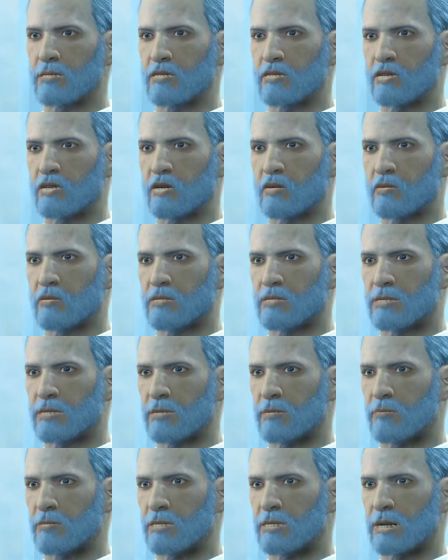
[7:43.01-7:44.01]
used to
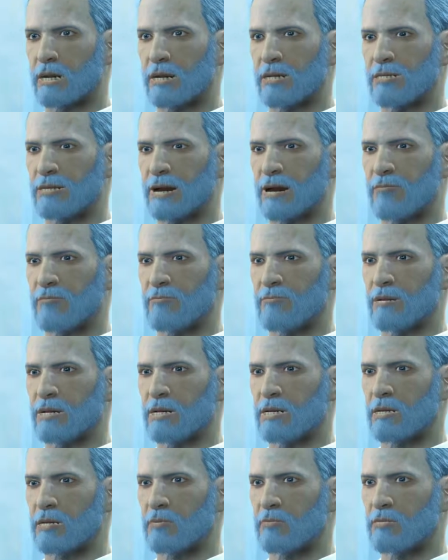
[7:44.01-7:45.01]
create every
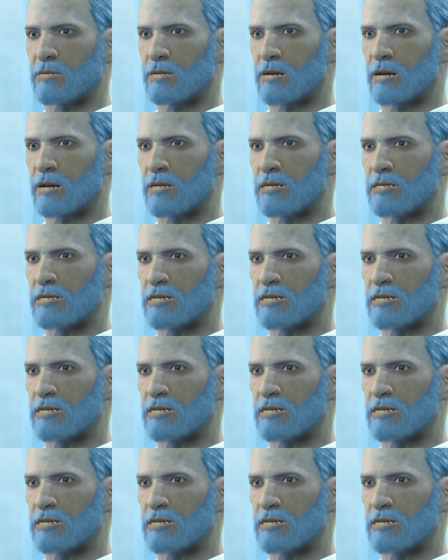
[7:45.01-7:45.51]
human-like